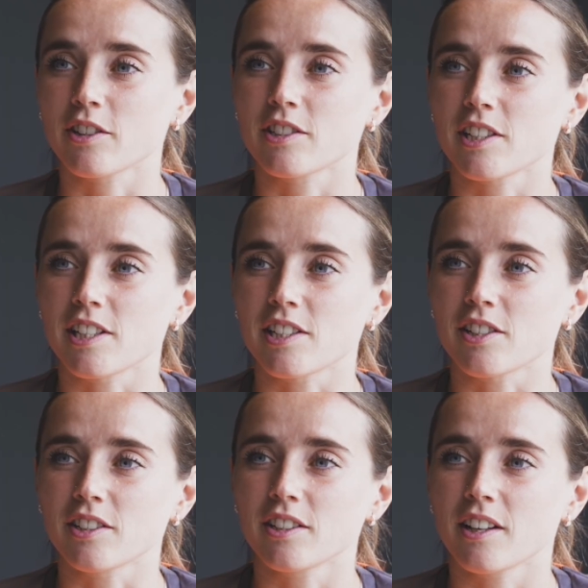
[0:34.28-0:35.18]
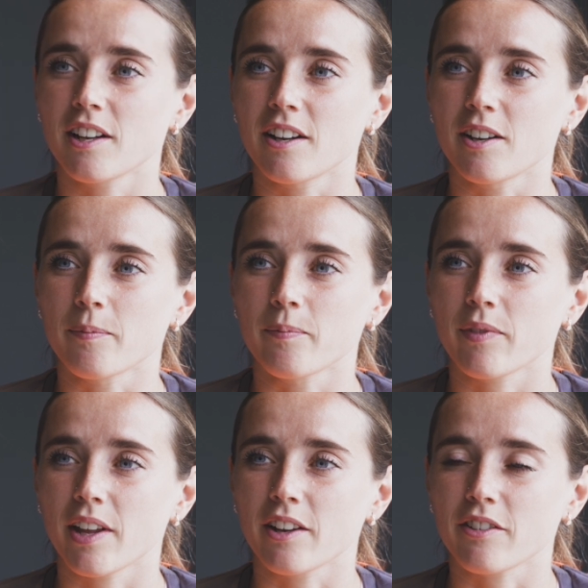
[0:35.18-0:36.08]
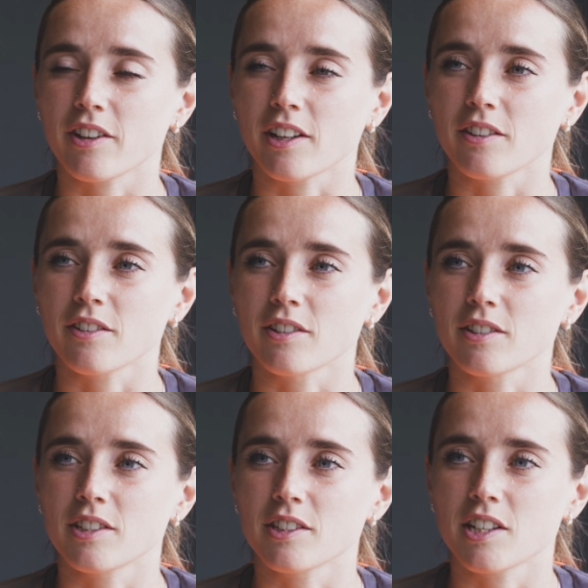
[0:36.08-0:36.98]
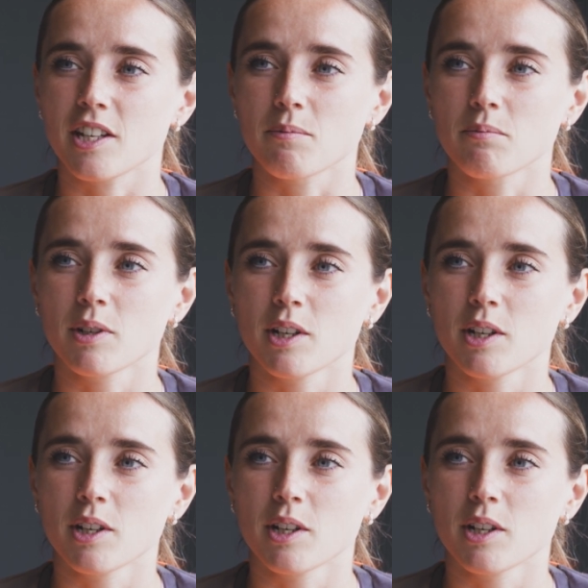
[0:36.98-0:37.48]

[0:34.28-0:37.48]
good season um, and I think the, the team